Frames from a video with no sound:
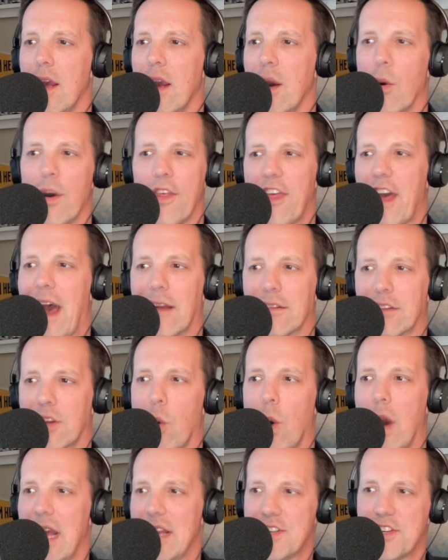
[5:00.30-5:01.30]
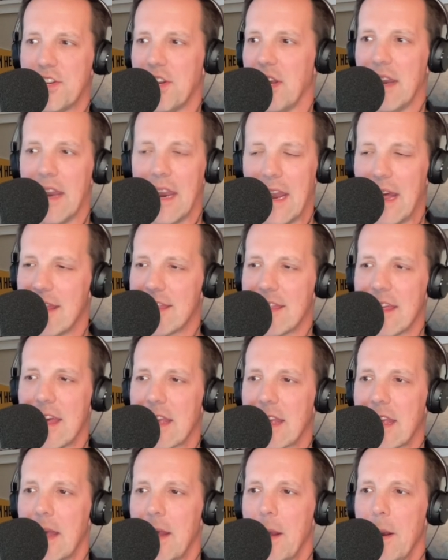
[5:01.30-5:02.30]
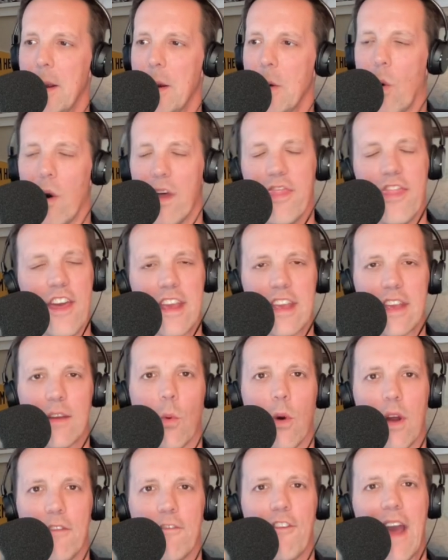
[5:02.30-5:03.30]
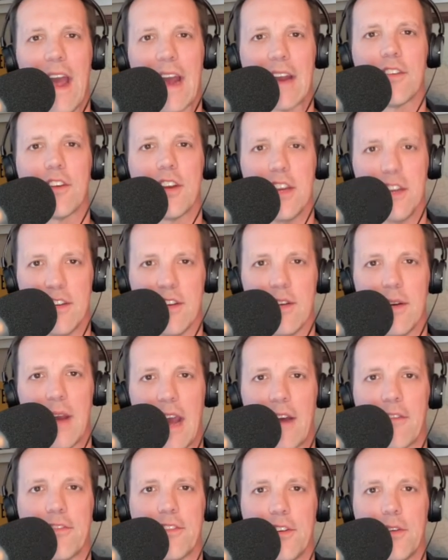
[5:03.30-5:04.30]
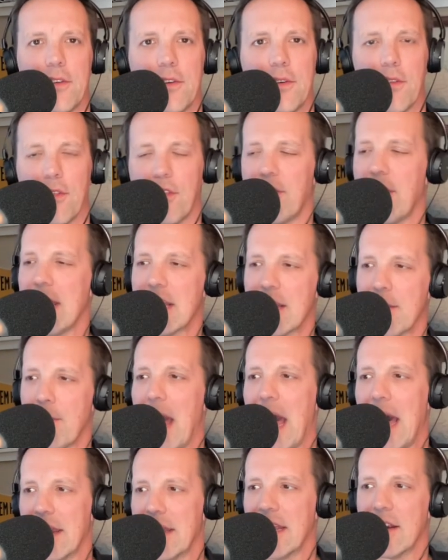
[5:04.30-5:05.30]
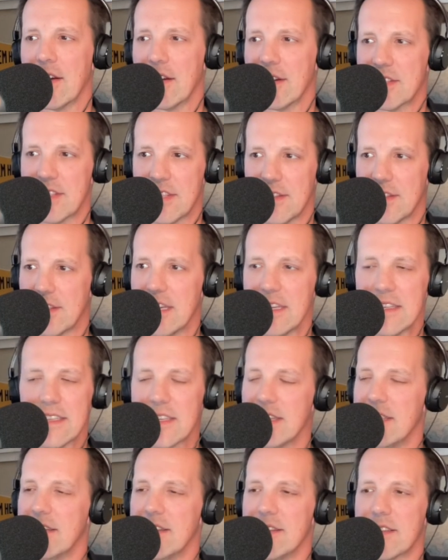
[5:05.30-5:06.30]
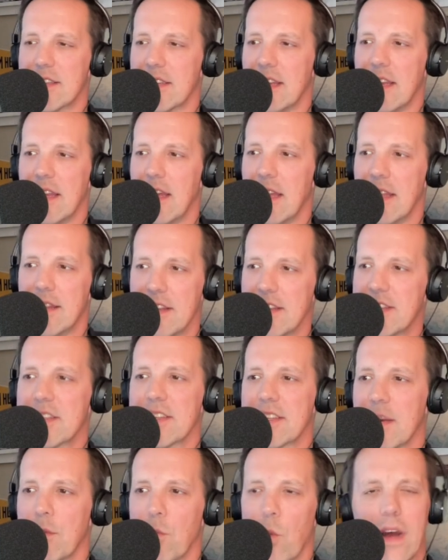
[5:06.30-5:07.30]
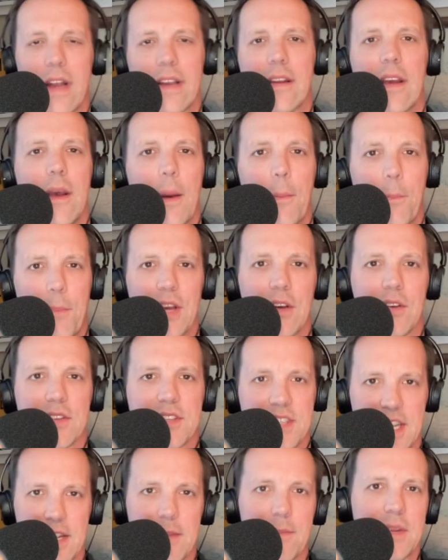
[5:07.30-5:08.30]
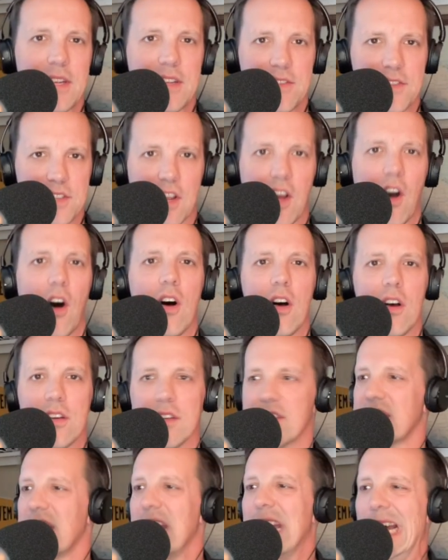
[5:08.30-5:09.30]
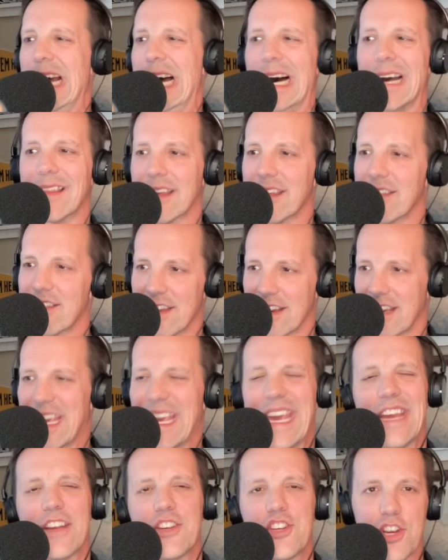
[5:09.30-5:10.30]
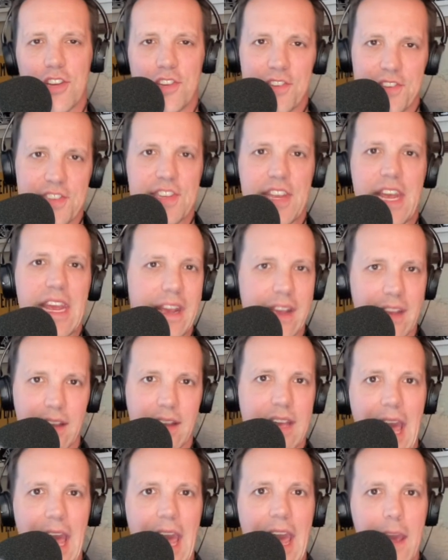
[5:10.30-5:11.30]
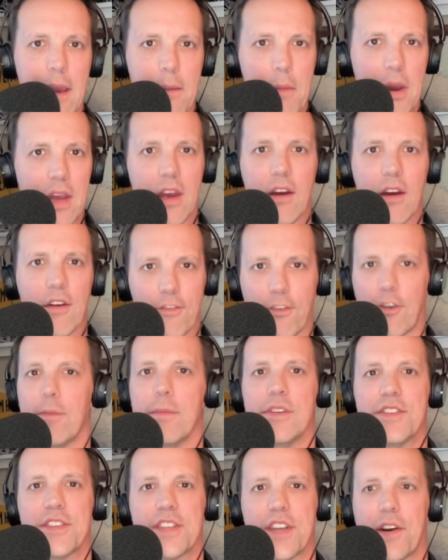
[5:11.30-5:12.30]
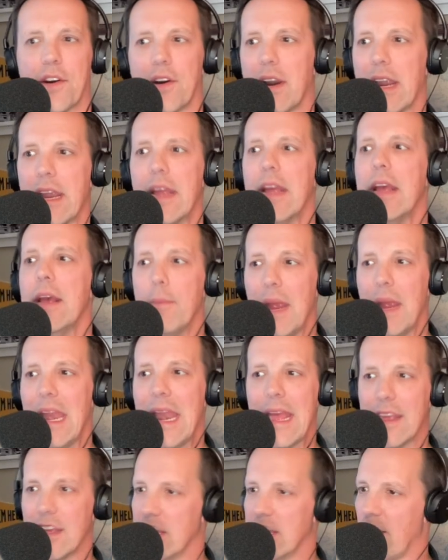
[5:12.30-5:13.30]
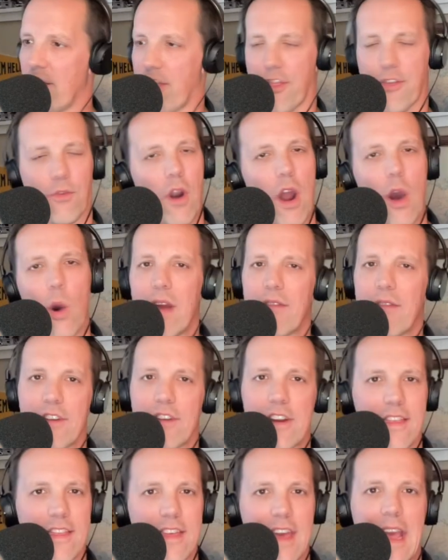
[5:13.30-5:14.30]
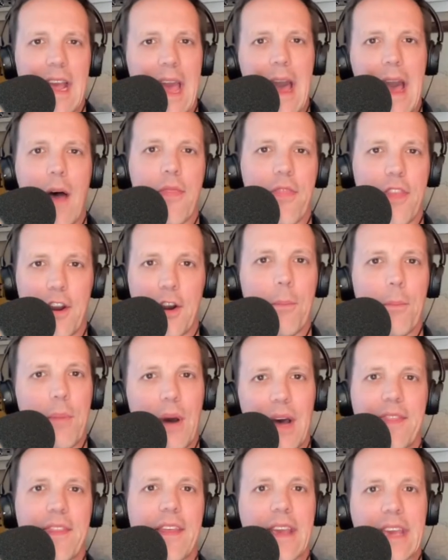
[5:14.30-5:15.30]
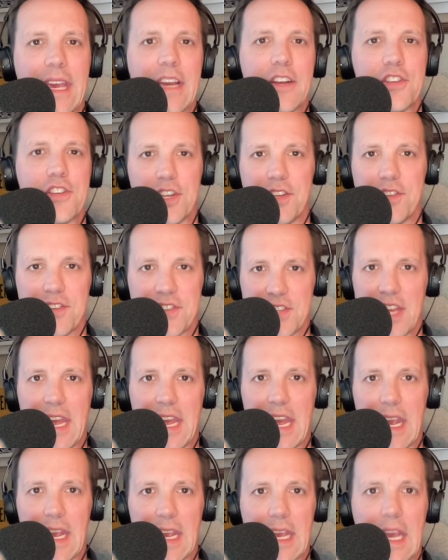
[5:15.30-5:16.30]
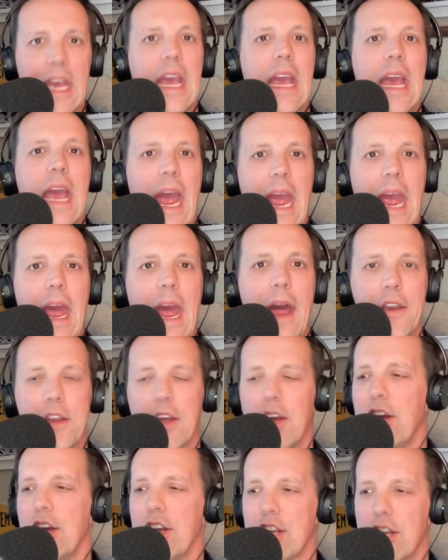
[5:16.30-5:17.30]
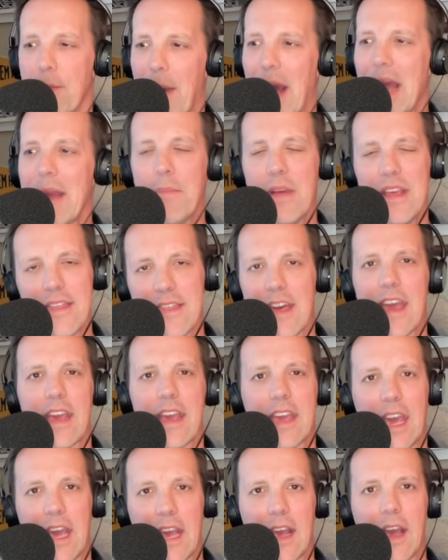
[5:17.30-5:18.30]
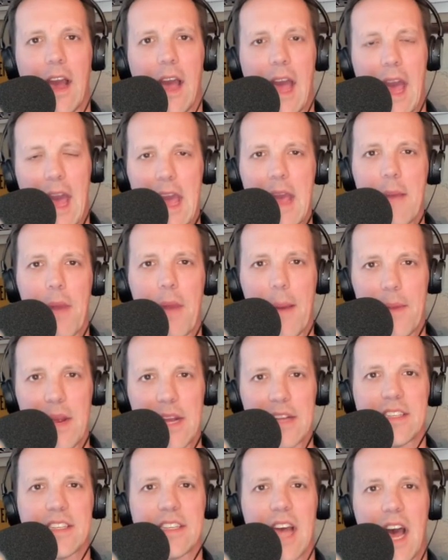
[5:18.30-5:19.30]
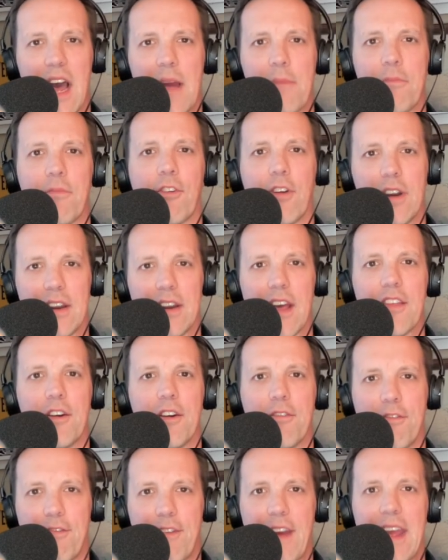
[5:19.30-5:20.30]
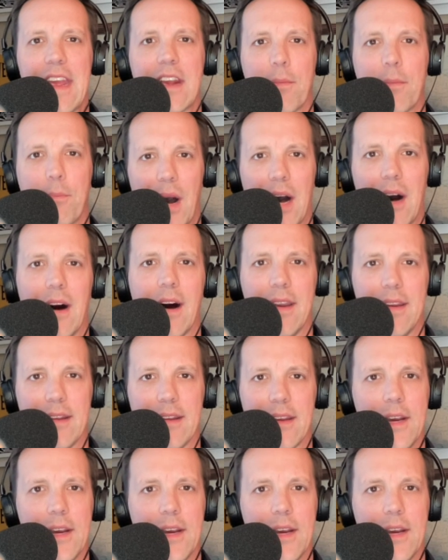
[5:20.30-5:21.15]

without question. And I think one factor you do have to think about here is that this is what Bill Simmons calls the kitchen sink game for Missouri, meaning you throw everything out there but the kitchen sink. And you might be thinking, hey, maybe it's time for another fake punt